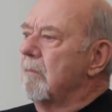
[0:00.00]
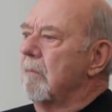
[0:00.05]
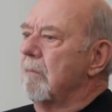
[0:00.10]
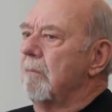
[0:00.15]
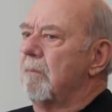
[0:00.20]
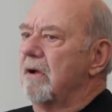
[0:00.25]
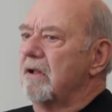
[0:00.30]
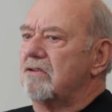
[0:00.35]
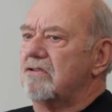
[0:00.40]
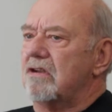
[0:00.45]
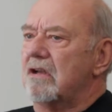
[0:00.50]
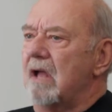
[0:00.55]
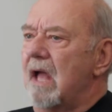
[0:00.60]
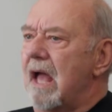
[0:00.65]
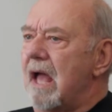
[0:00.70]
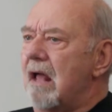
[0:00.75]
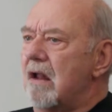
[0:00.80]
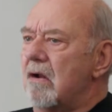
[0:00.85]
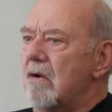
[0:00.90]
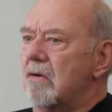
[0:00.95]
But she
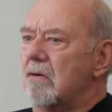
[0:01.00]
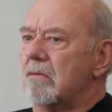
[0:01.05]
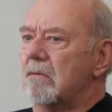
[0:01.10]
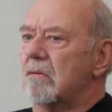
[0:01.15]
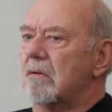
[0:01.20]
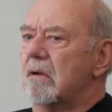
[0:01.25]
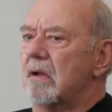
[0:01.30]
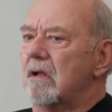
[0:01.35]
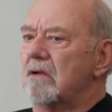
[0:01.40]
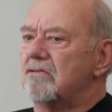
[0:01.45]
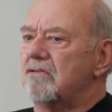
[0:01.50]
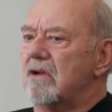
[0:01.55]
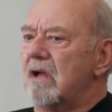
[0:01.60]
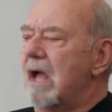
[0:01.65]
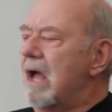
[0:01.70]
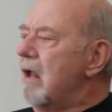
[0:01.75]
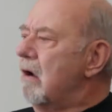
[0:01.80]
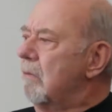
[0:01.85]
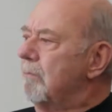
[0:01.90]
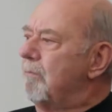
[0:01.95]
had
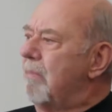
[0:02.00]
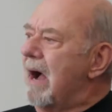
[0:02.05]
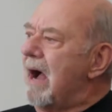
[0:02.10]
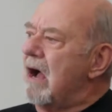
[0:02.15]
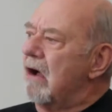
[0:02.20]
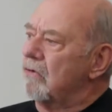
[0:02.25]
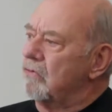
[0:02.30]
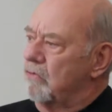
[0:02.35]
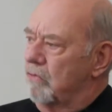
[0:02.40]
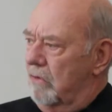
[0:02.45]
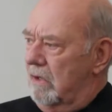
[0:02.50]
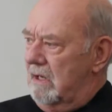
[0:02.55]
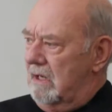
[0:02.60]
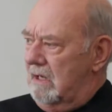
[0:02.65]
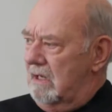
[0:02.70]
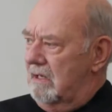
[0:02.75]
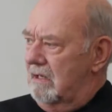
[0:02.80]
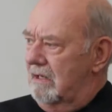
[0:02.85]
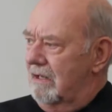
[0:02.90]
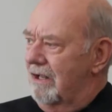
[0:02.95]
her boundary.
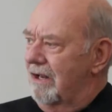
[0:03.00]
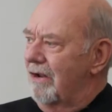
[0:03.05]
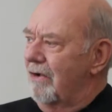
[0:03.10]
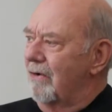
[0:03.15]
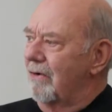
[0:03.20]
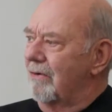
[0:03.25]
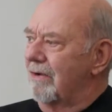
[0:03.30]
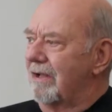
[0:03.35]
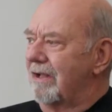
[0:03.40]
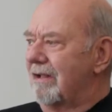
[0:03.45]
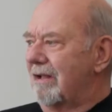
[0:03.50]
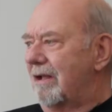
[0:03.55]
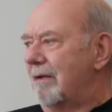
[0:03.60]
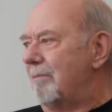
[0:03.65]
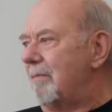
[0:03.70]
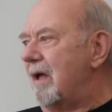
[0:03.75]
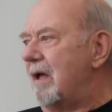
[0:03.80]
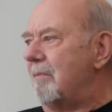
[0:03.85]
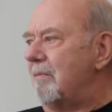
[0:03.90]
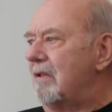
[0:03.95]

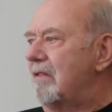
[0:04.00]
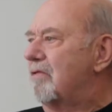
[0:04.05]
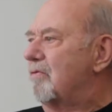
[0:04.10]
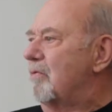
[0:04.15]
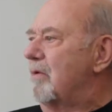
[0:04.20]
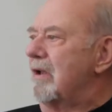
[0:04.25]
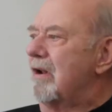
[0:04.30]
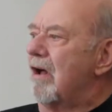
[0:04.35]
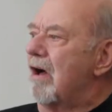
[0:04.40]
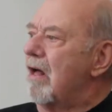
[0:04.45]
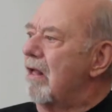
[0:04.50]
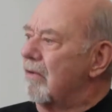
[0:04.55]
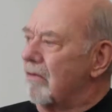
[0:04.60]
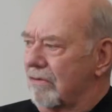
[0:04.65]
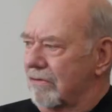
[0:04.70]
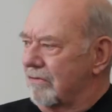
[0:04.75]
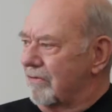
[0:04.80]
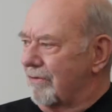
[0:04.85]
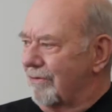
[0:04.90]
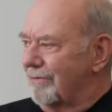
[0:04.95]
It may have been $3
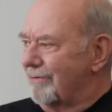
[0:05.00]
or